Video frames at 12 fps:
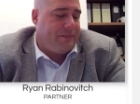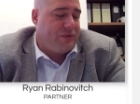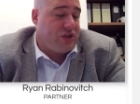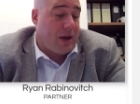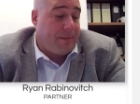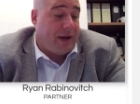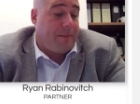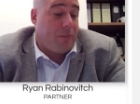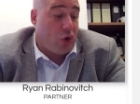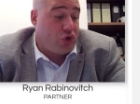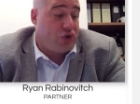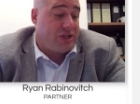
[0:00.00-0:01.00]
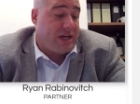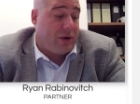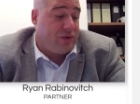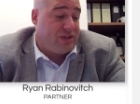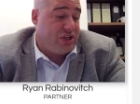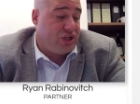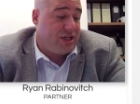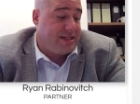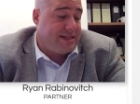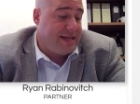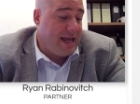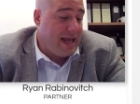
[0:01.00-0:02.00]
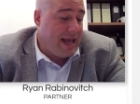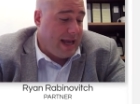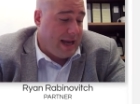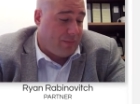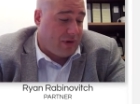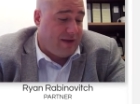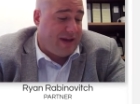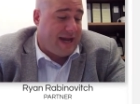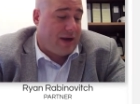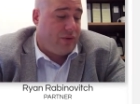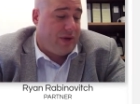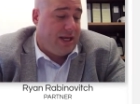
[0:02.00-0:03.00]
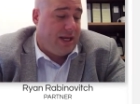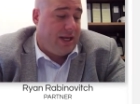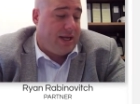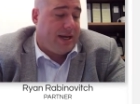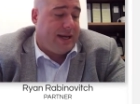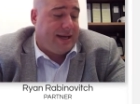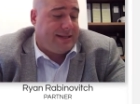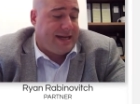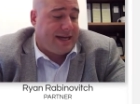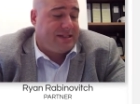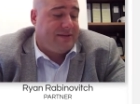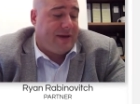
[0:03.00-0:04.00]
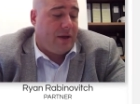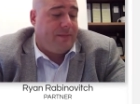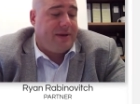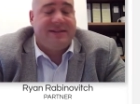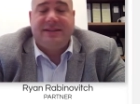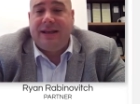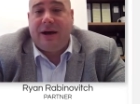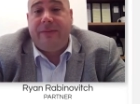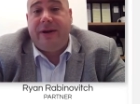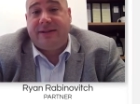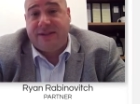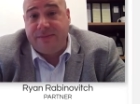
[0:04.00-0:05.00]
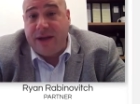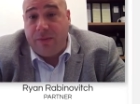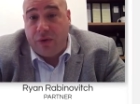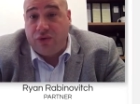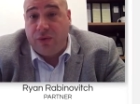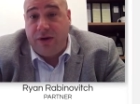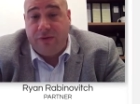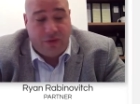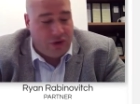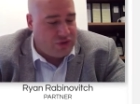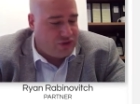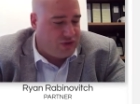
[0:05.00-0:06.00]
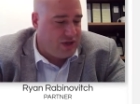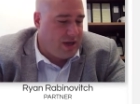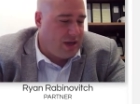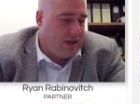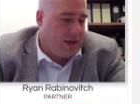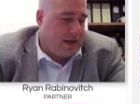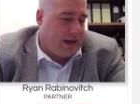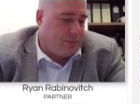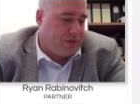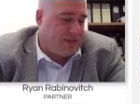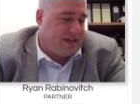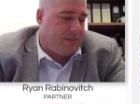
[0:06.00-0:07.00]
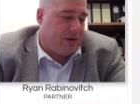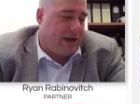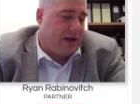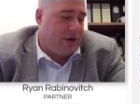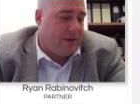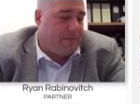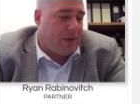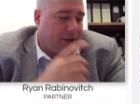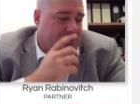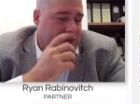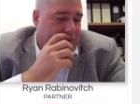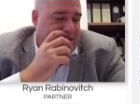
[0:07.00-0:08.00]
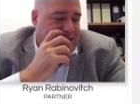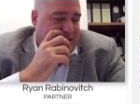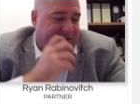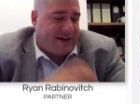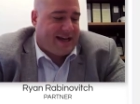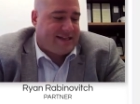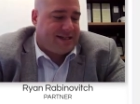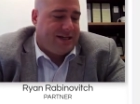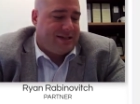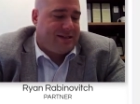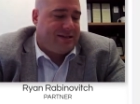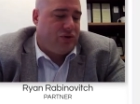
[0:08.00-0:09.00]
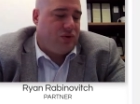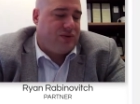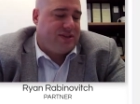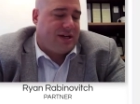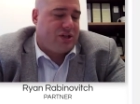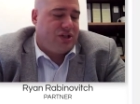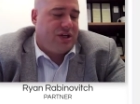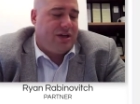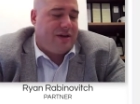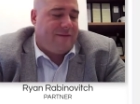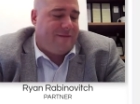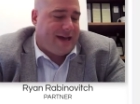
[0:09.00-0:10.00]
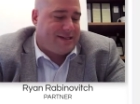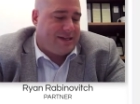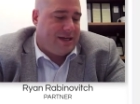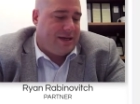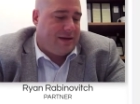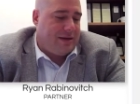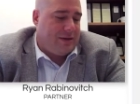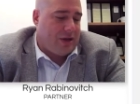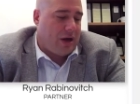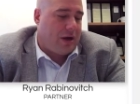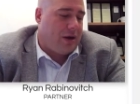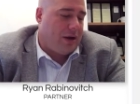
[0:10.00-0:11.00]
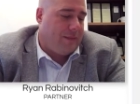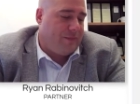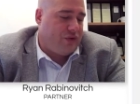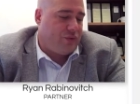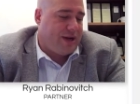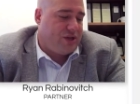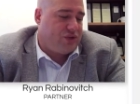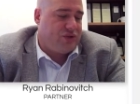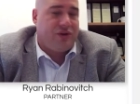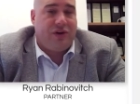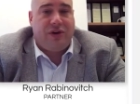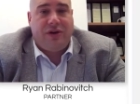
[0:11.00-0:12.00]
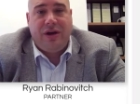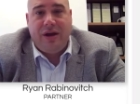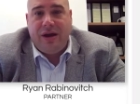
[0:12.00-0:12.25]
topic, mergers and acquisitions and private equity tax developments, and that'll be on September 21st. Please keep an eye on your inbox or visit the Fasken Institute section of fasken.com to register